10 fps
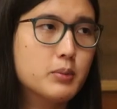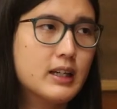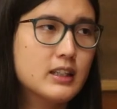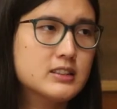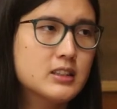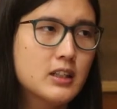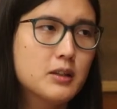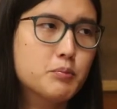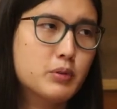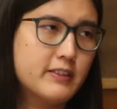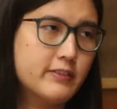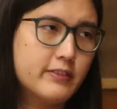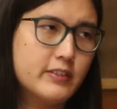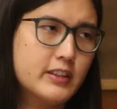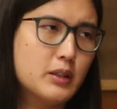because
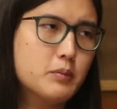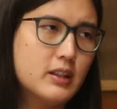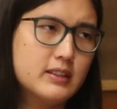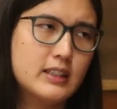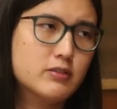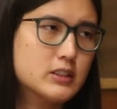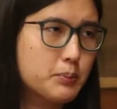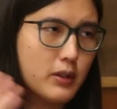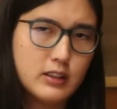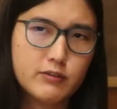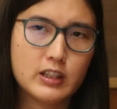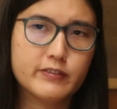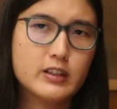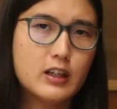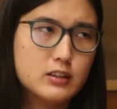the, this was a bill that would
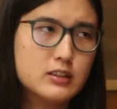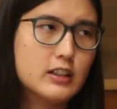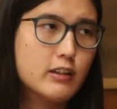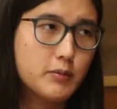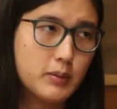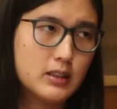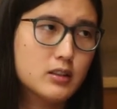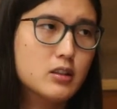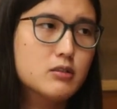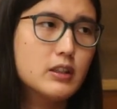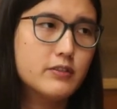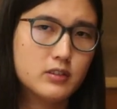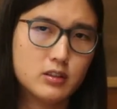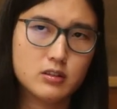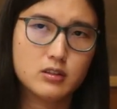have allowed the government to re,
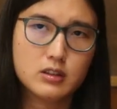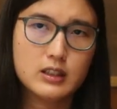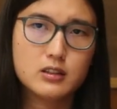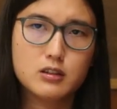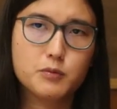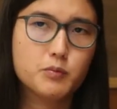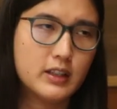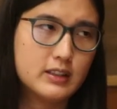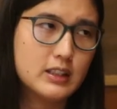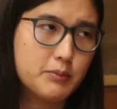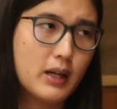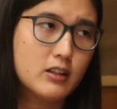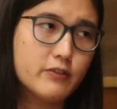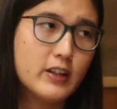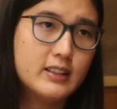to look into in the
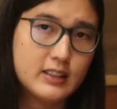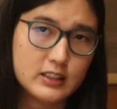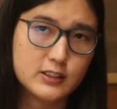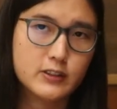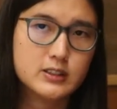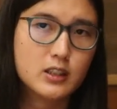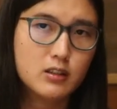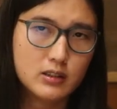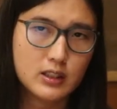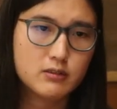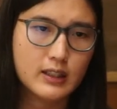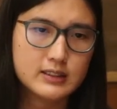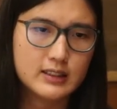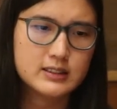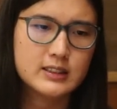mail of Indians for security
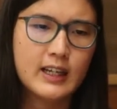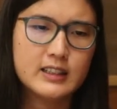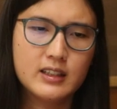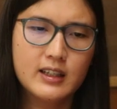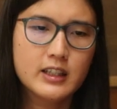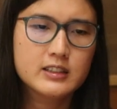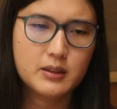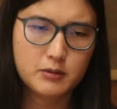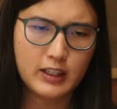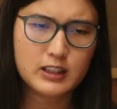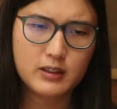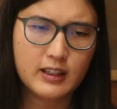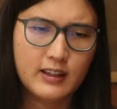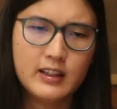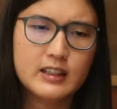reasons, and the, and
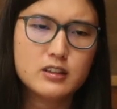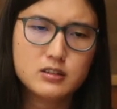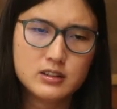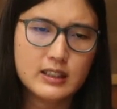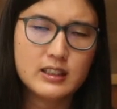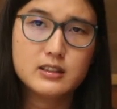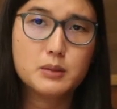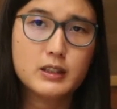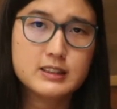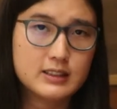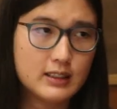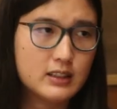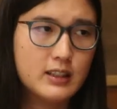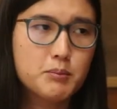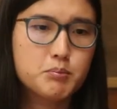and usually the
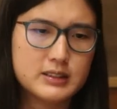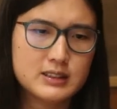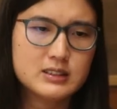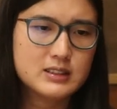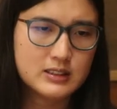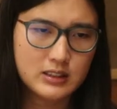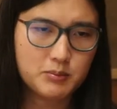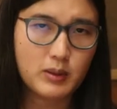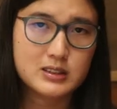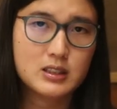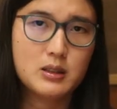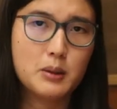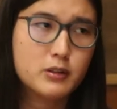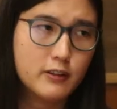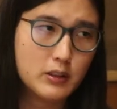president must must
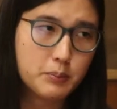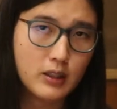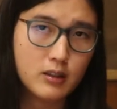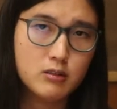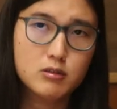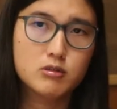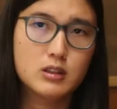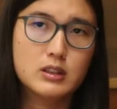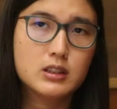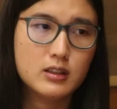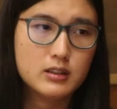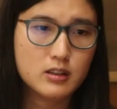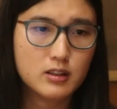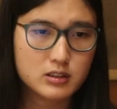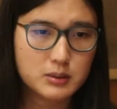approve the bill while returning to
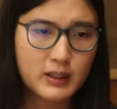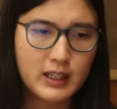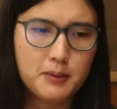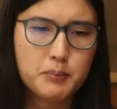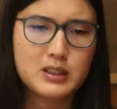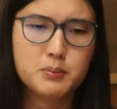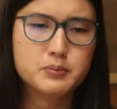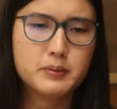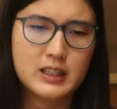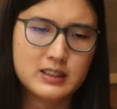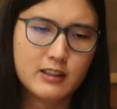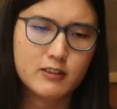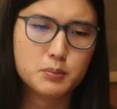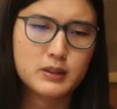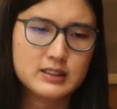Lok Sabha. But I think it
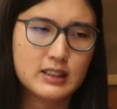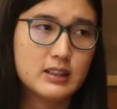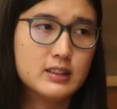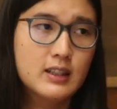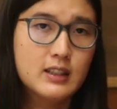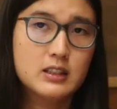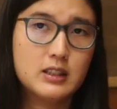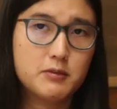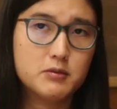was President uh,